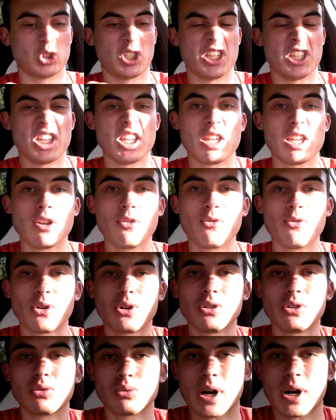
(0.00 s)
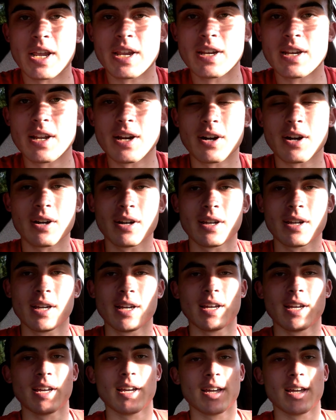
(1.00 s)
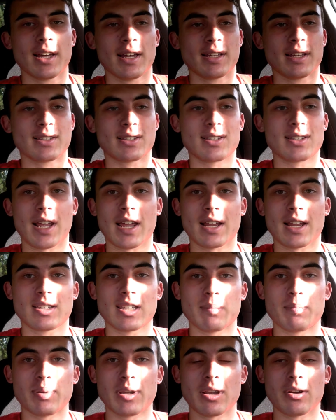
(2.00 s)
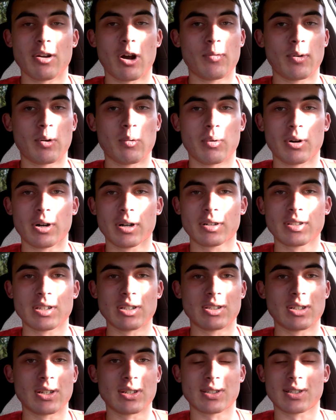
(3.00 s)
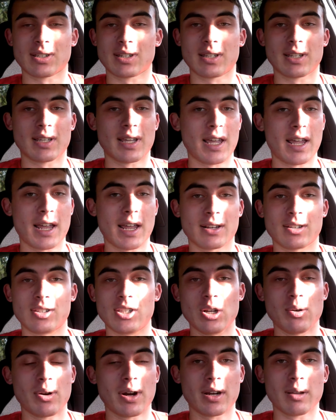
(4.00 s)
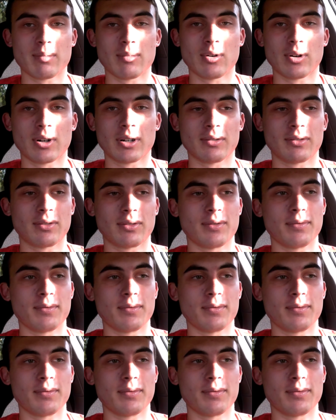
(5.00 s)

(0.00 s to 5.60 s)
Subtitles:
evil reindeer. Santa being overworked and just can't do it anymore.